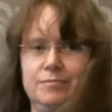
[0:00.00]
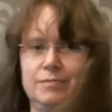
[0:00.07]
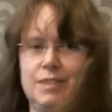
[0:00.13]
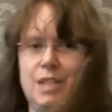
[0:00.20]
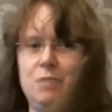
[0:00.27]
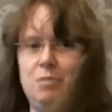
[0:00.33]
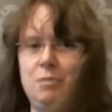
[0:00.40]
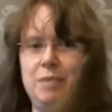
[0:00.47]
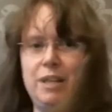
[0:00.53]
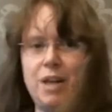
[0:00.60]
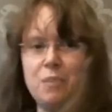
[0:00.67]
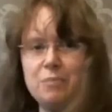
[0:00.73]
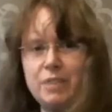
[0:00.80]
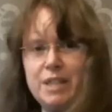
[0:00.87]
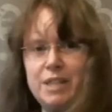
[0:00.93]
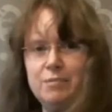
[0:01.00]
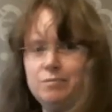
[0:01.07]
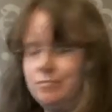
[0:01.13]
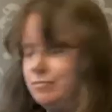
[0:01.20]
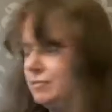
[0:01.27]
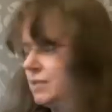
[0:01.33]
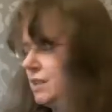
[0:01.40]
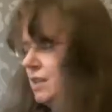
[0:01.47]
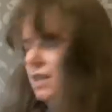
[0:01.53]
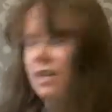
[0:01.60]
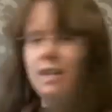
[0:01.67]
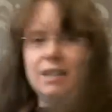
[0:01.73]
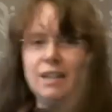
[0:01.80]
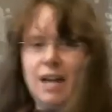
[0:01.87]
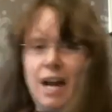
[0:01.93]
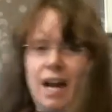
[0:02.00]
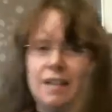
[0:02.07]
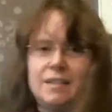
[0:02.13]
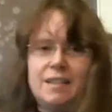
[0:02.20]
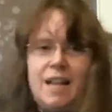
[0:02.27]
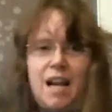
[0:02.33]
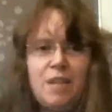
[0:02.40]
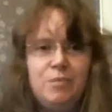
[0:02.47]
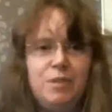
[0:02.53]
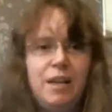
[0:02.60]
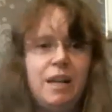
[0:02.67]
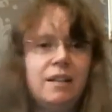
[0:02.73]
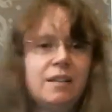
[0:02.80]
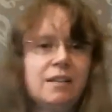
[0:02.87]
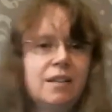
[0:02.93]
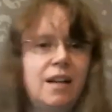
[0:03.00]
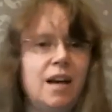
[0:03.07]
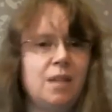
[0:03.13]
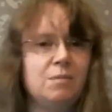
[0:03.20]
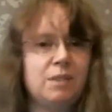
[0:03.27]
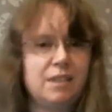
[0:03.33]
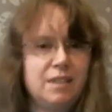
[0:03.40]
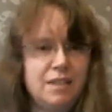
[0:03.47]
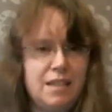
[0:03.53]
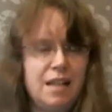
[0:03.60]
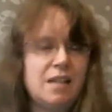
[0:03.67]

keeping me company. Hasn't helped yet. I'm still